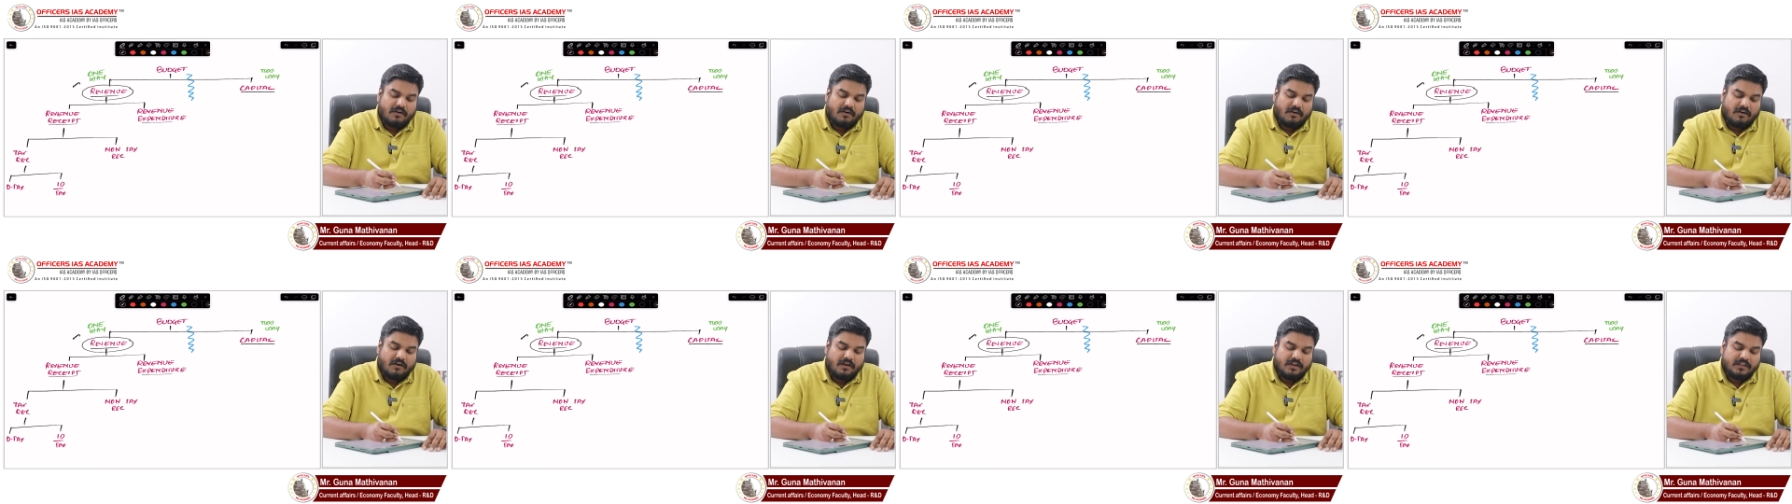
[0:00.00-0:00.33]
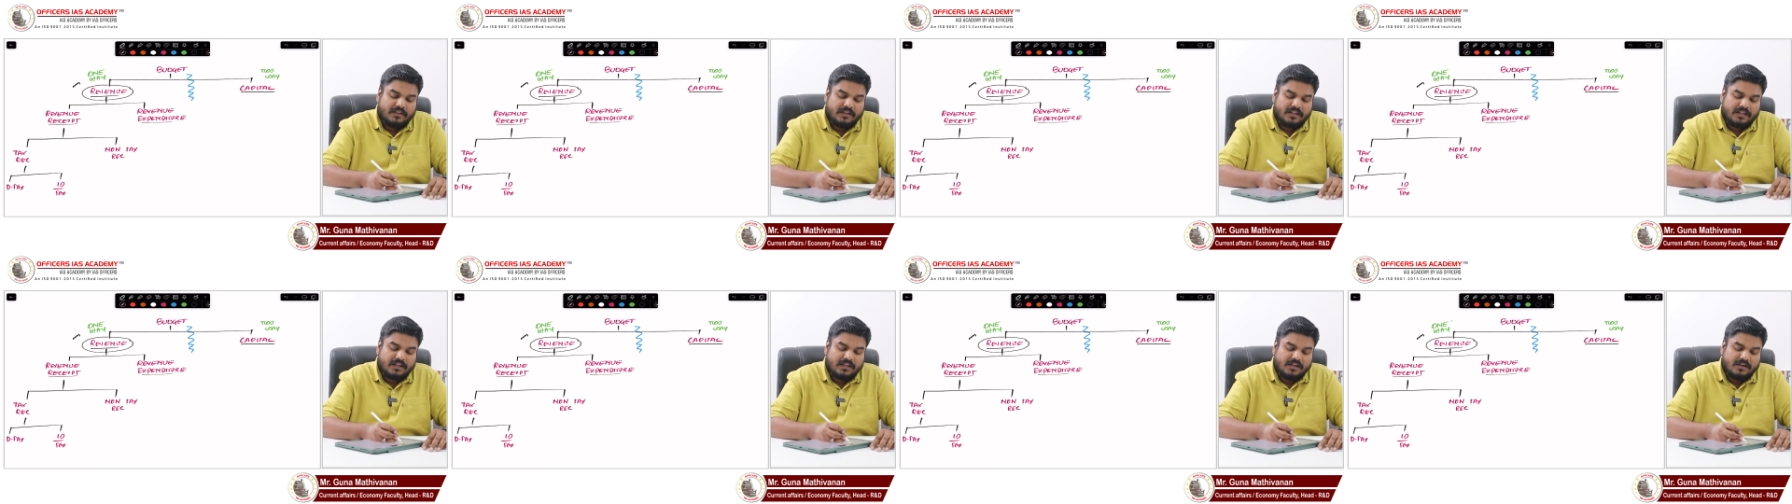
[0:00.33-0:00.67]
All
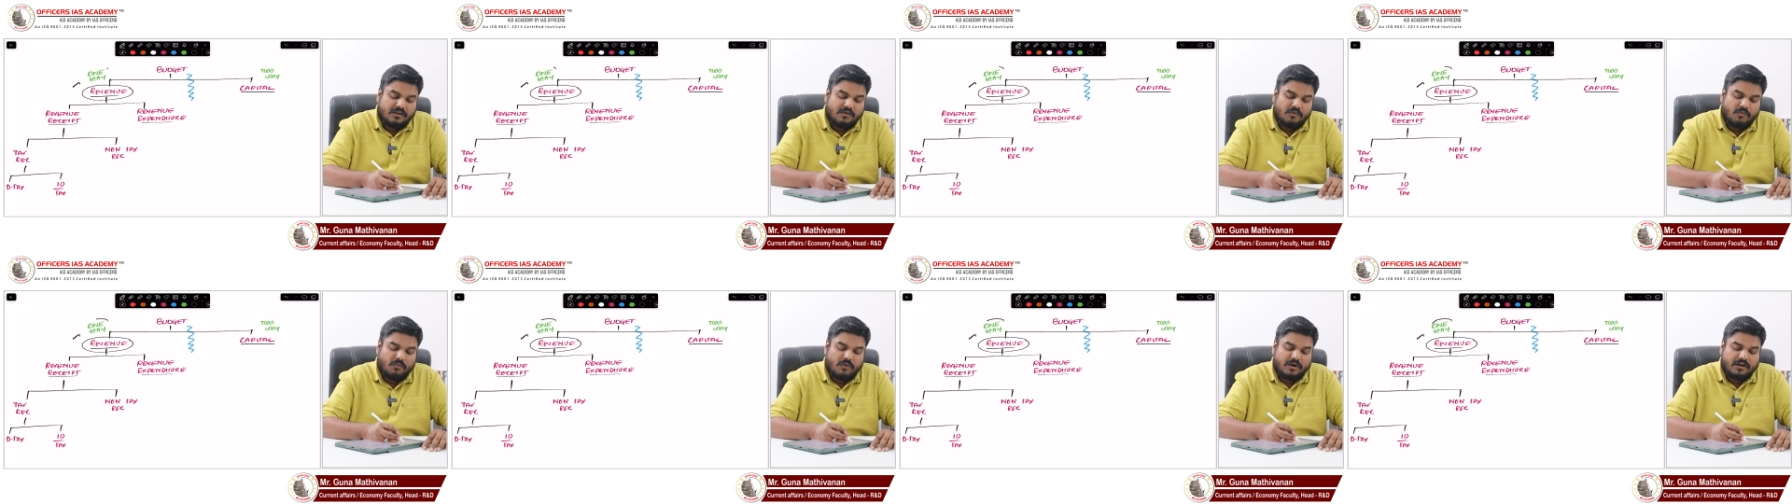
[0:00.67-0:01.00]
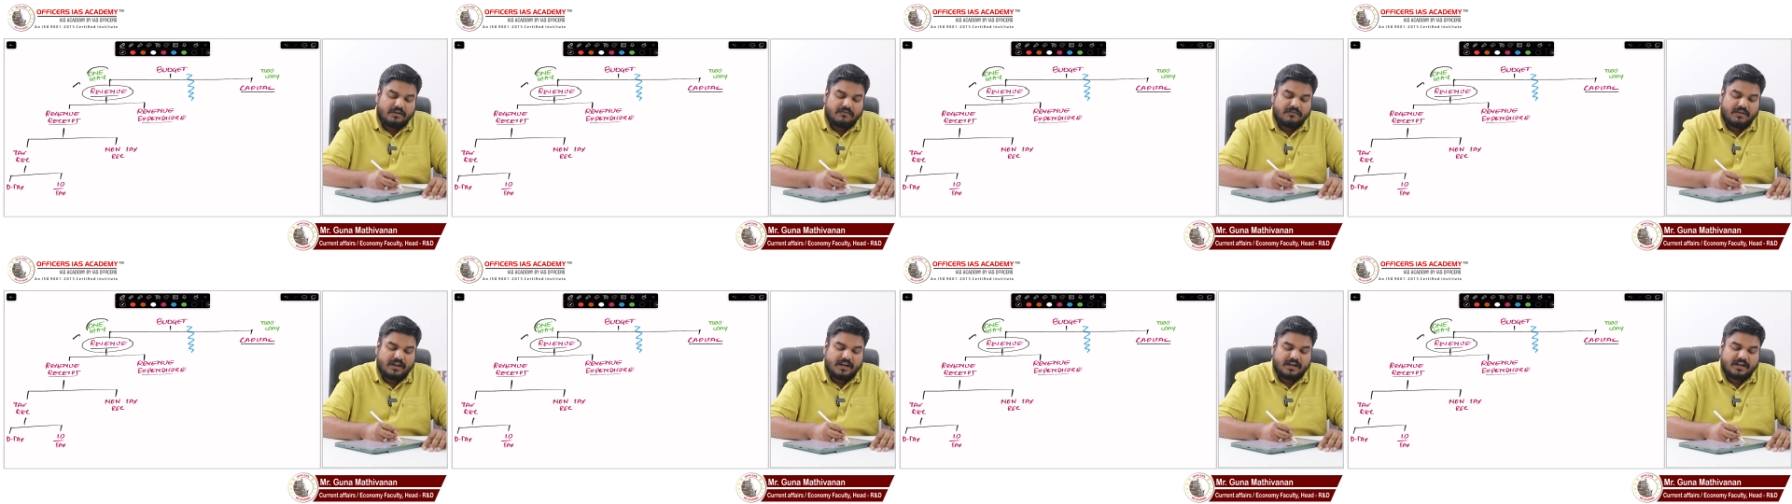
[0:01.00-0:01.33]
the
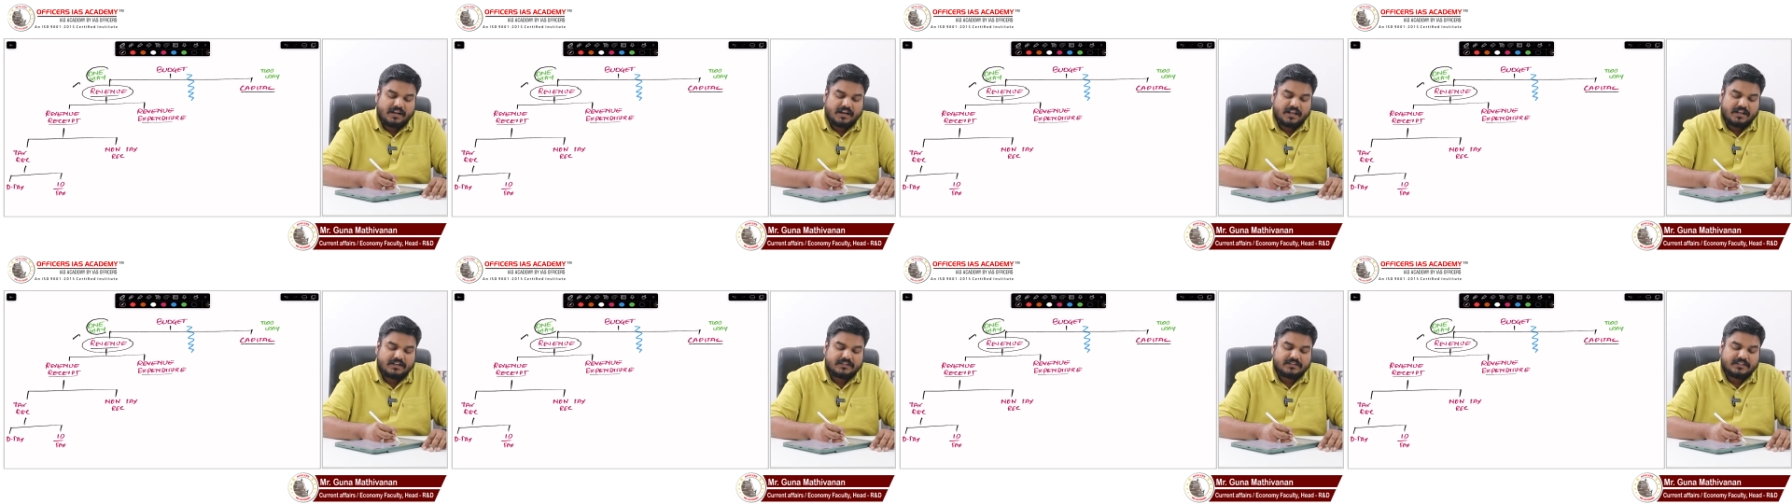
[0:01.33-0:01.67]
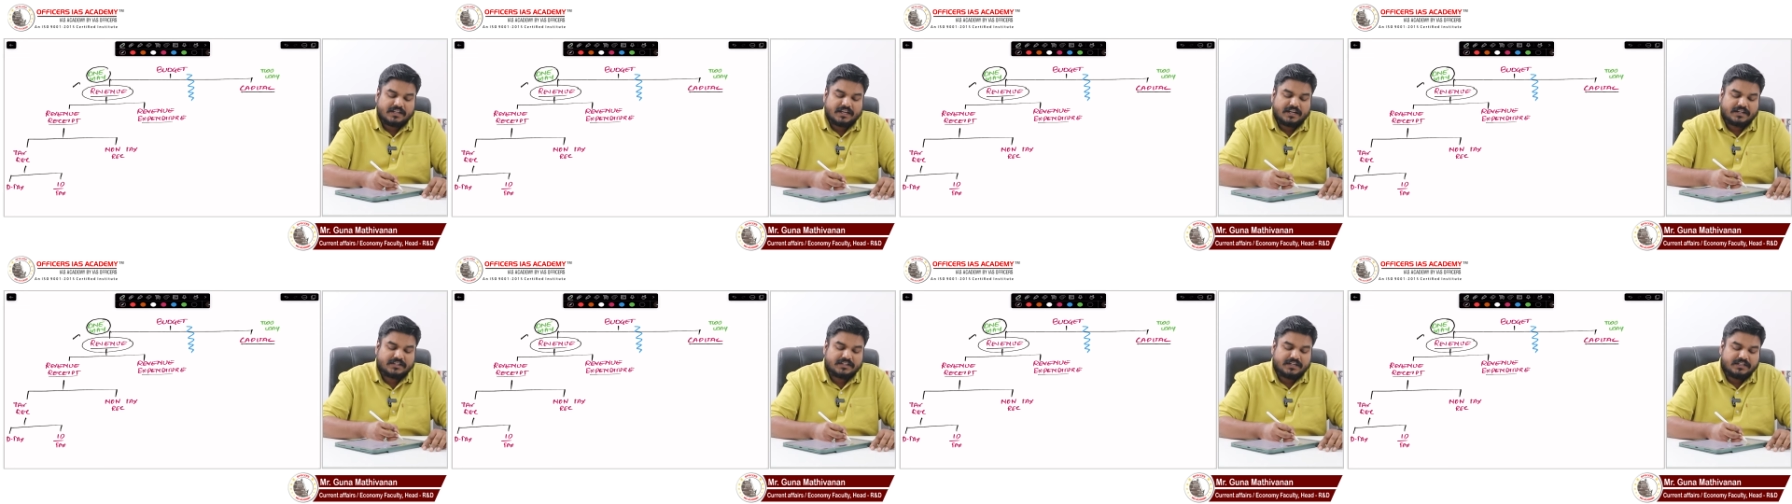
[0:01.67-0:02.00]
one-way
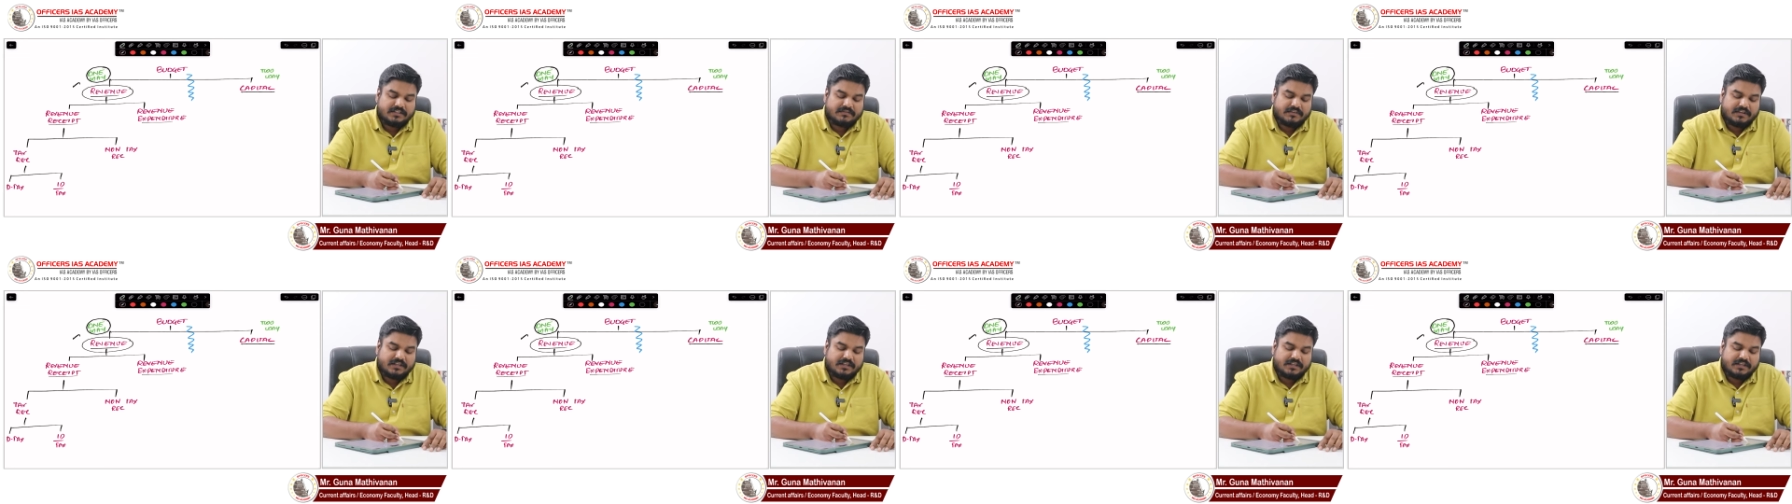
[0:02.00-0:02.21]
transactions